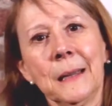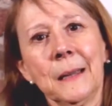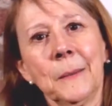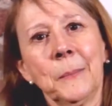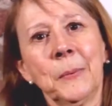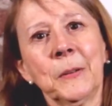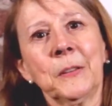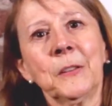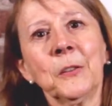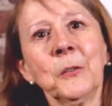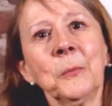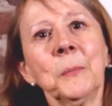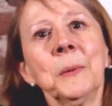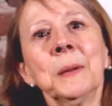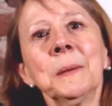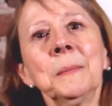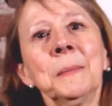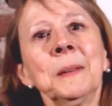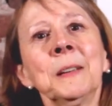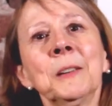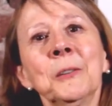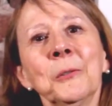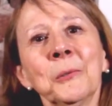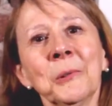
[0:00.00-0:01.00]
but don't make
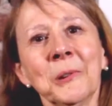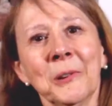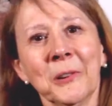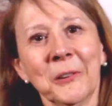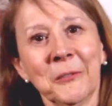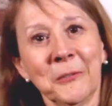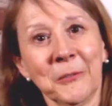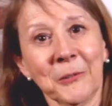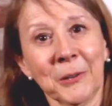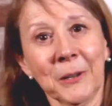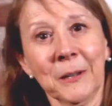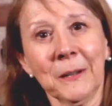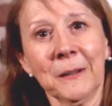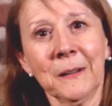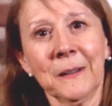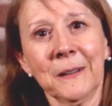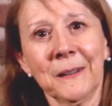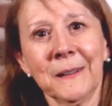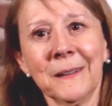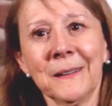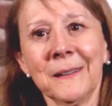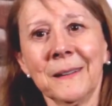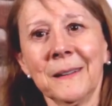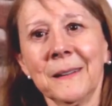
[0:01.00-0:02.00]
me go look for it.
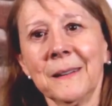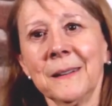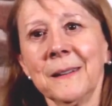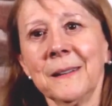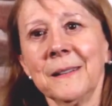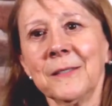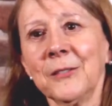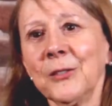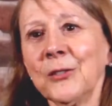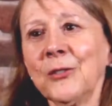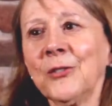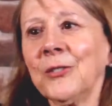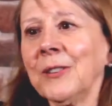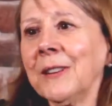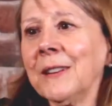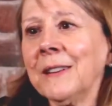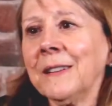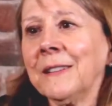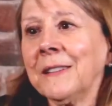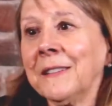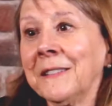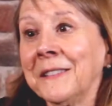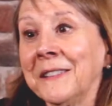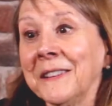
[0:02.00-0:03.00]
Just
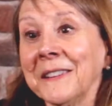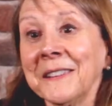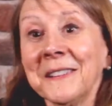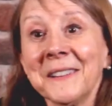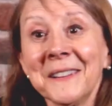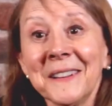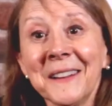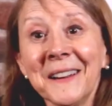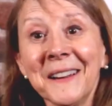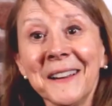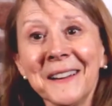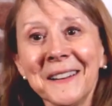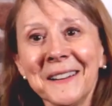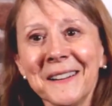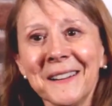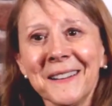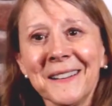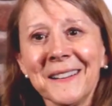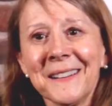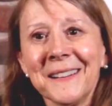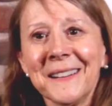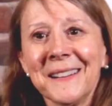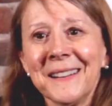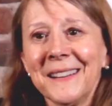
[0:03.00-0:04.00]
send it again.
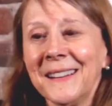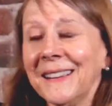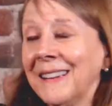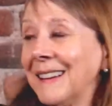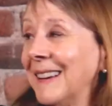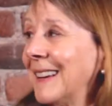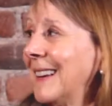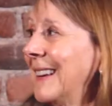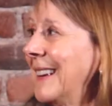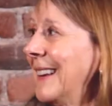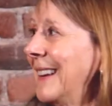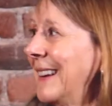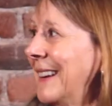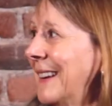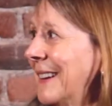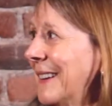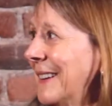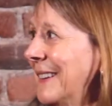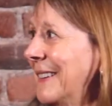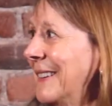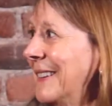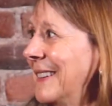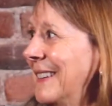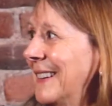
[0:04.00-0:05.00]

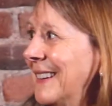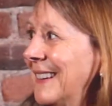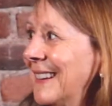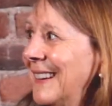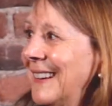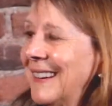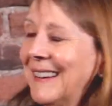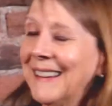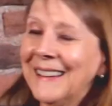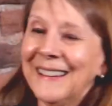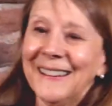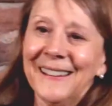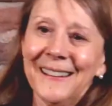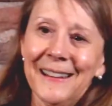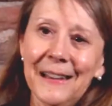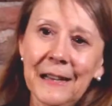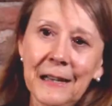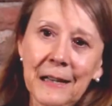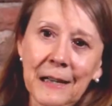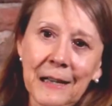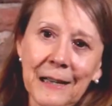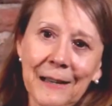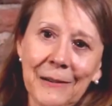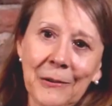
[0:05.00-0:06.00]
And
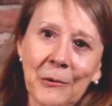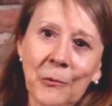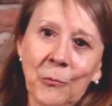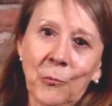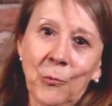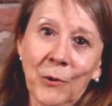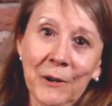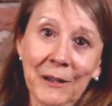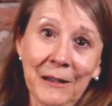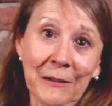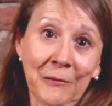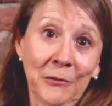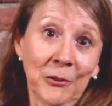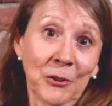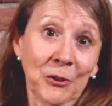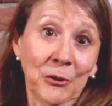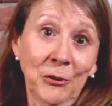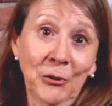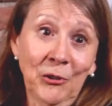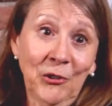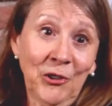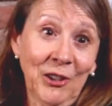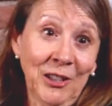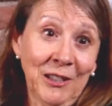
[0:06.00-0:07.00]
whenever
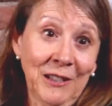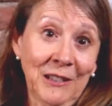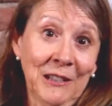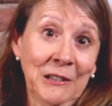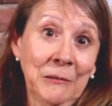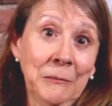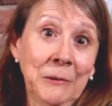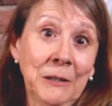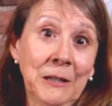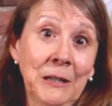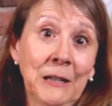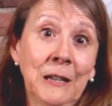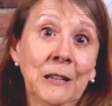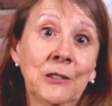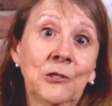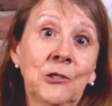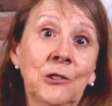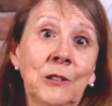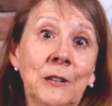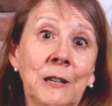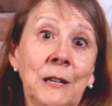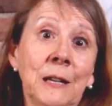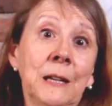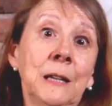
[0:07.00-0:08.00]
you send a
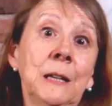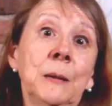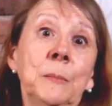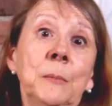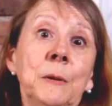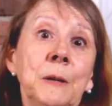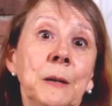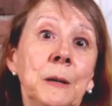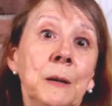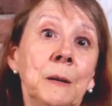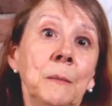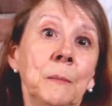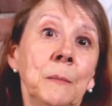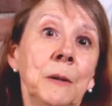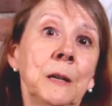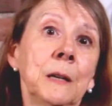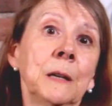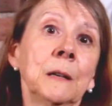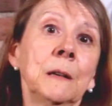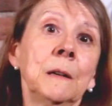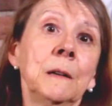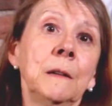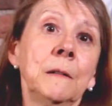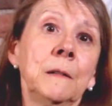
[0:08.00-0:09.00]
communication to anybody,
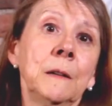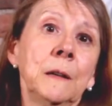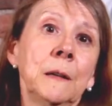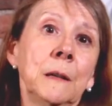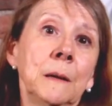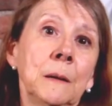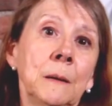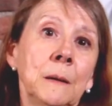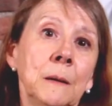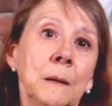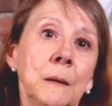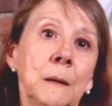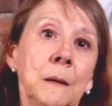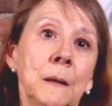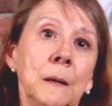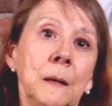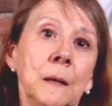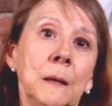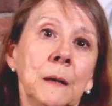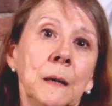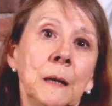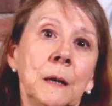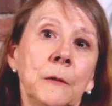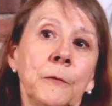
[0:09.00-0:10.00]
make it easy.
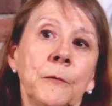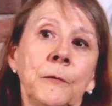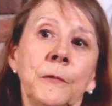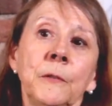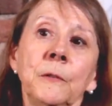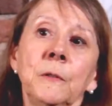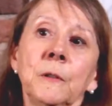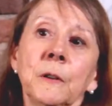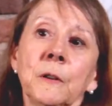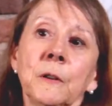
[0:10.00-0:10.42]
If you